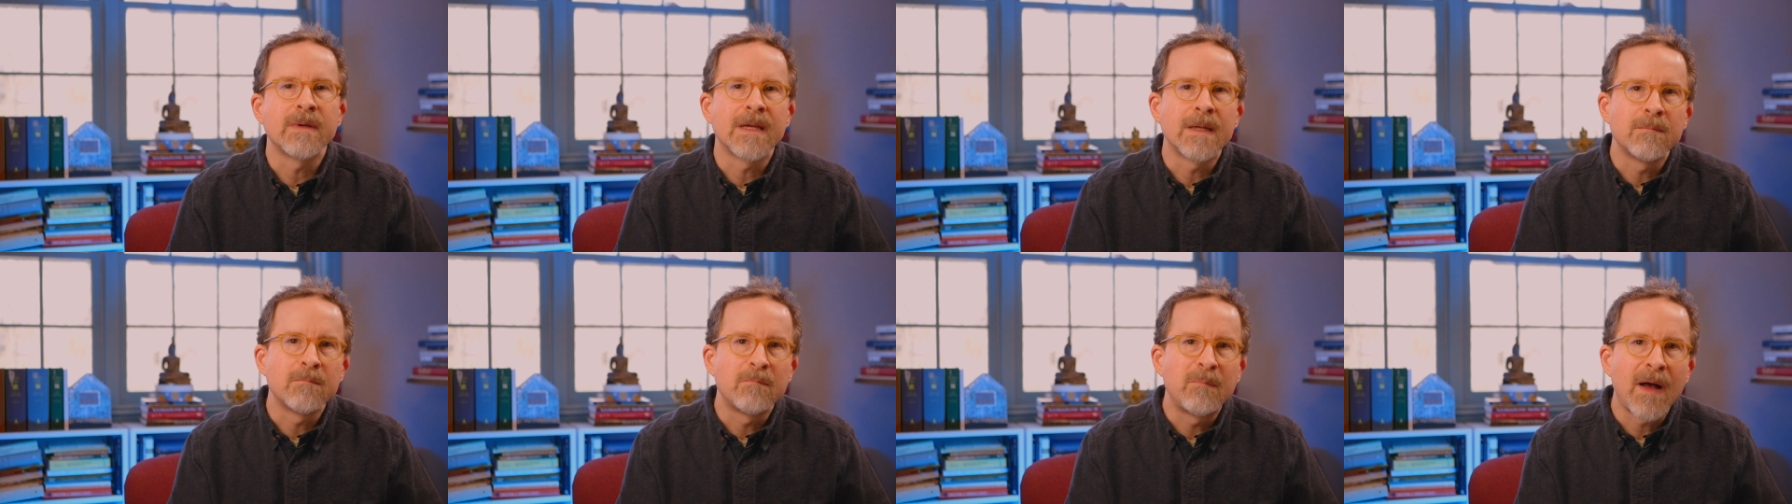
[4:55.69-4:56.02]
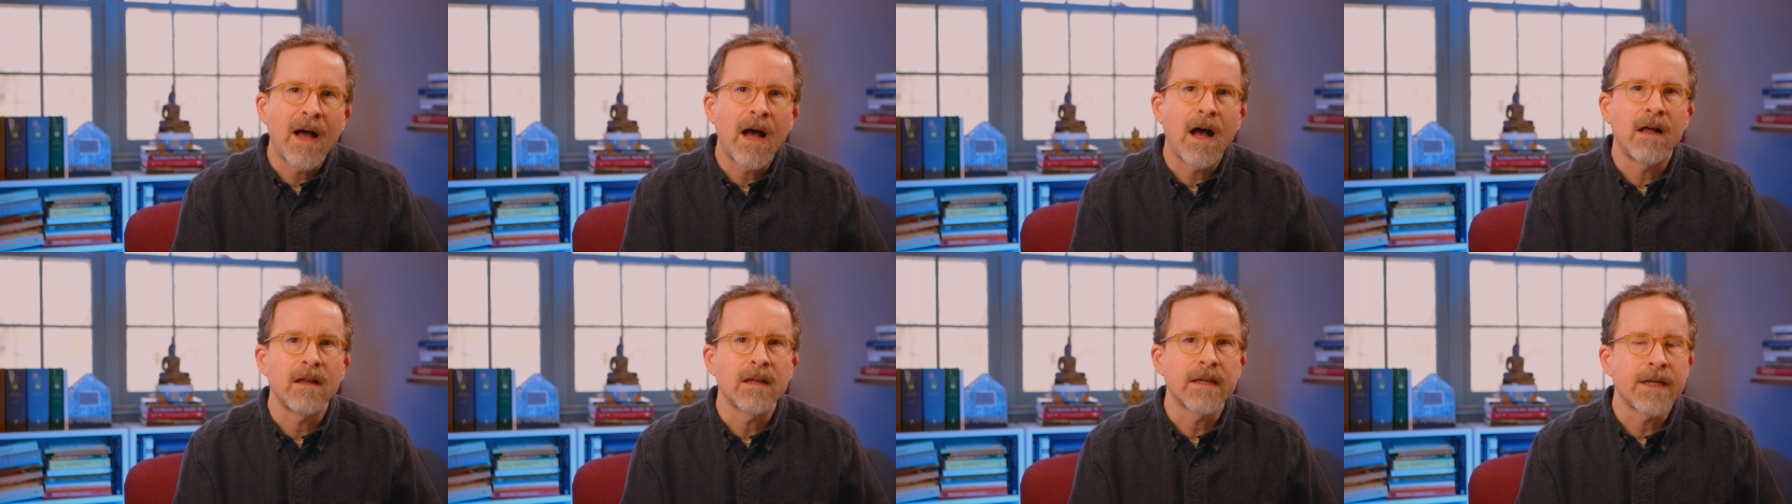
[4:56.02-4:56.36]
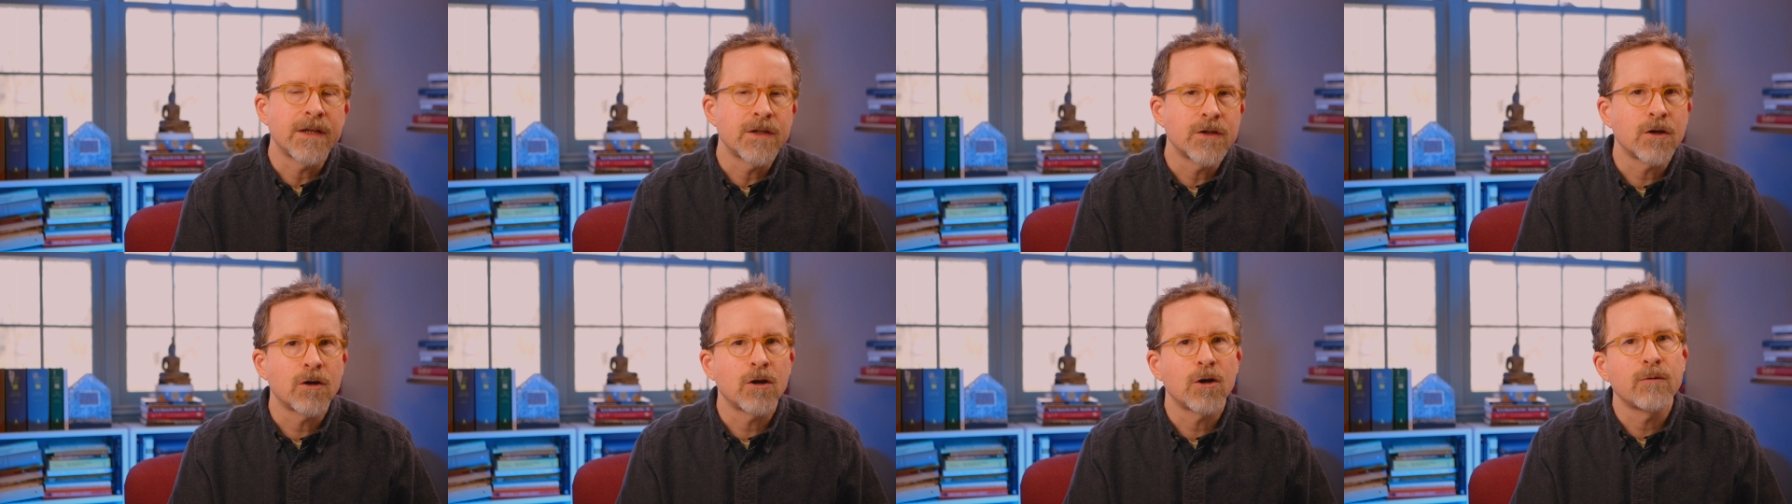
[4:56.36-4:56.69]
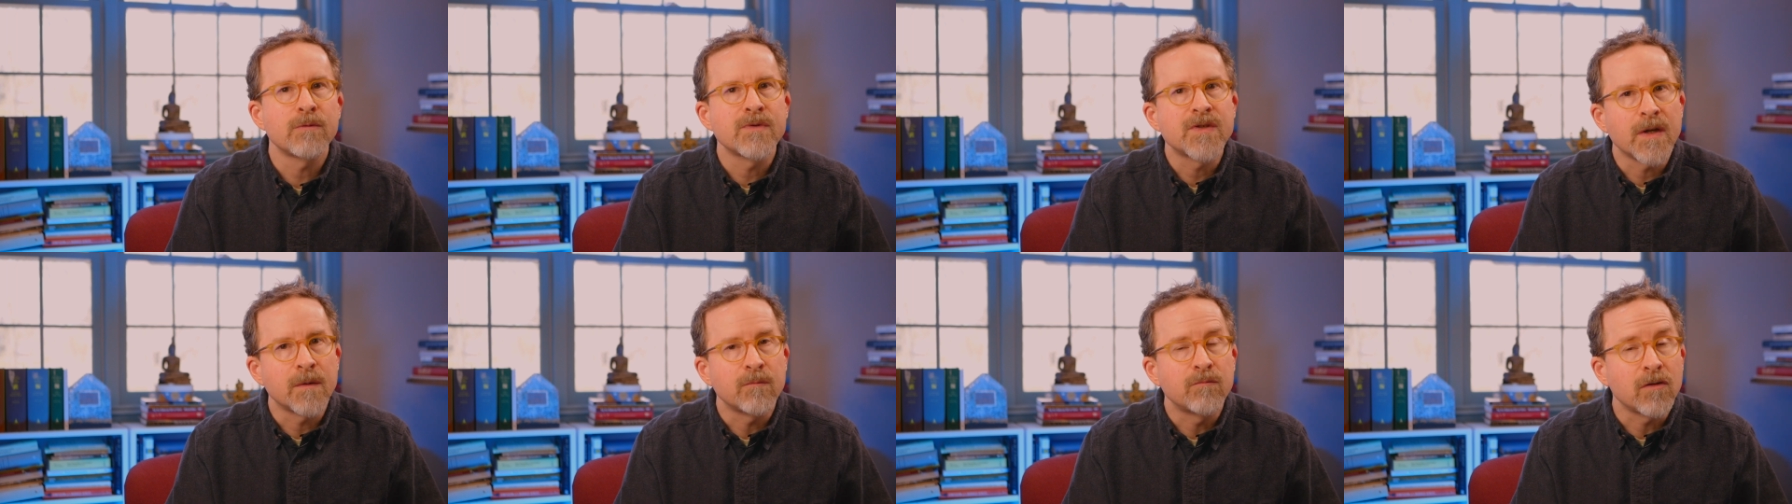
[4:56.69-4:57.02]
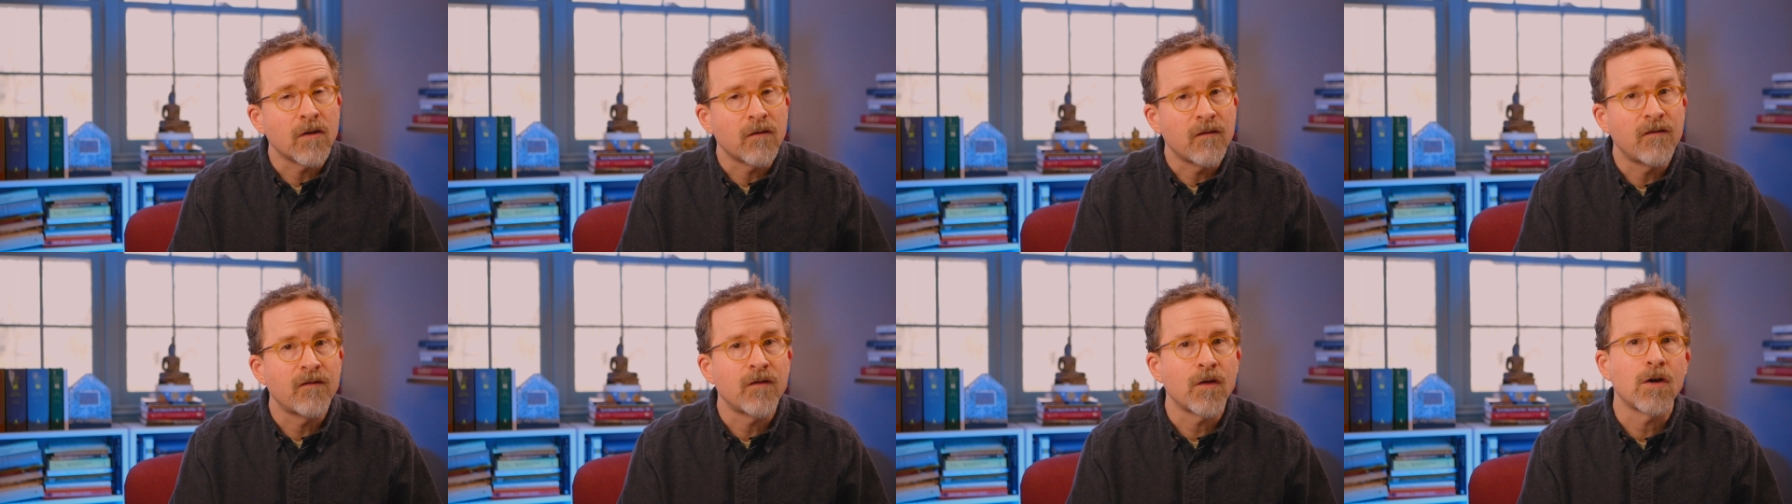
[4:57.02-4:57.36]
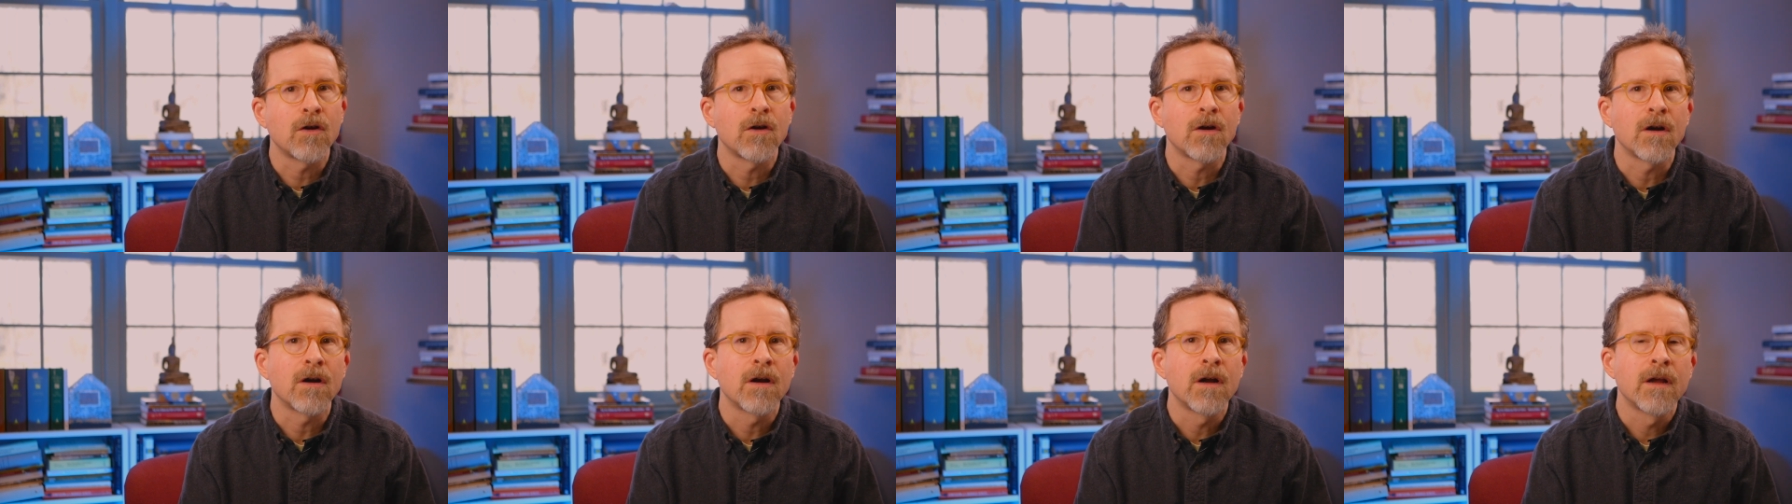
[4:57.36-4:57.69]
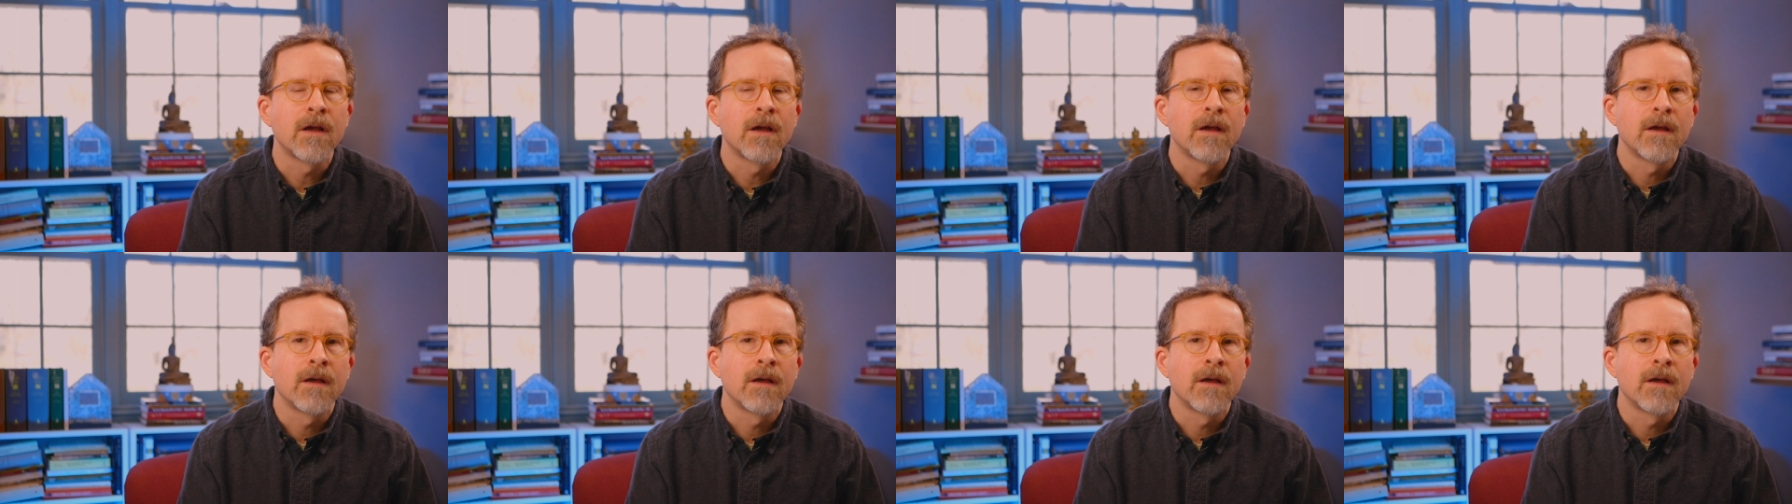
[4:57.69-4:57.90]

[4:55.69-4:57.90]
in Pali terms and prefer